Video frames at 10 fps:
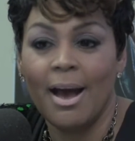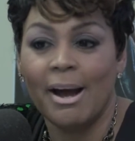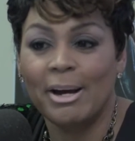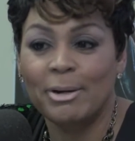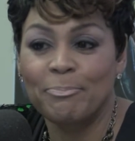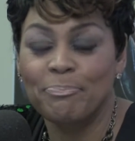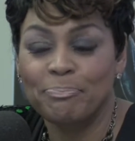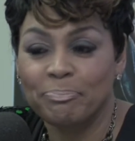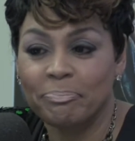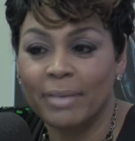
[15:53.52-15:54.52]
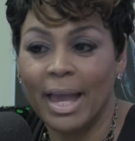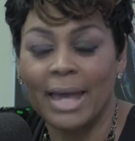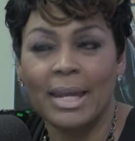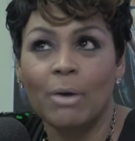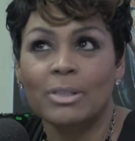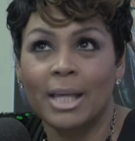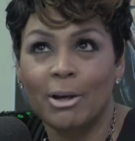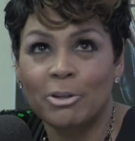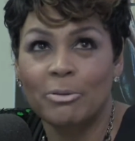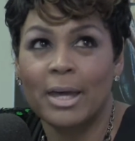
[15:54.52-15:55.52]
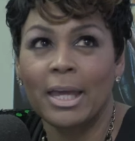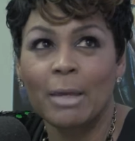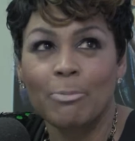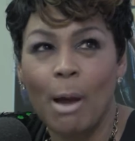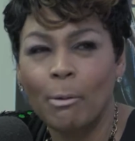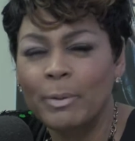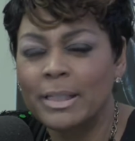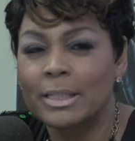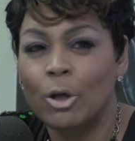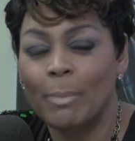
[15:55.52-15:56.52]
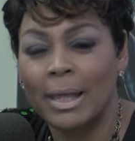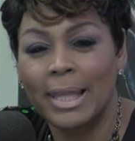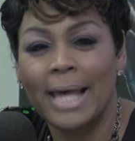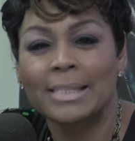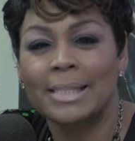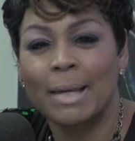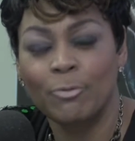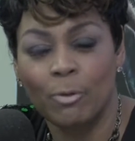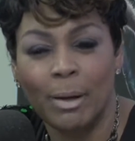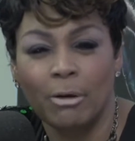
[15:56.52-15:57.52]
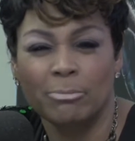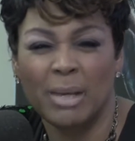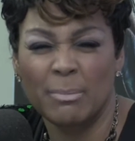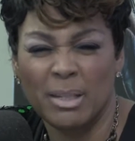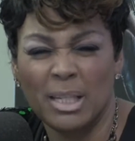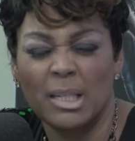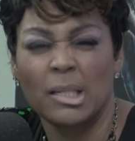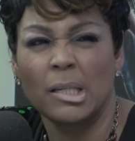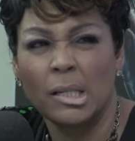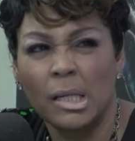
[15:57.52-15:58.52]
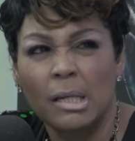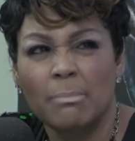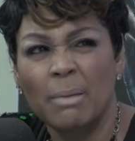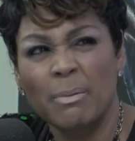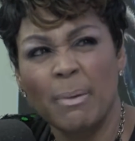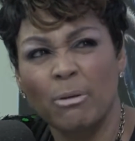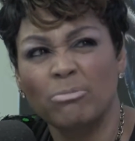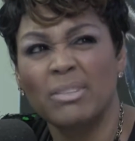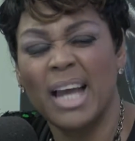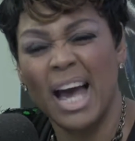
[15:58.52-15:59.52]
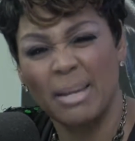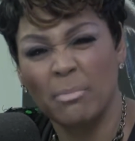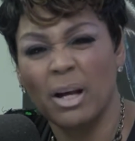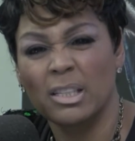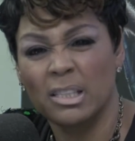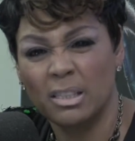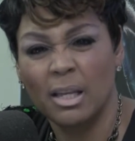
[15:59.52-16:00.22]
Um, and I'll tell you that he probably didn't know my last name for about maybe about 9 months.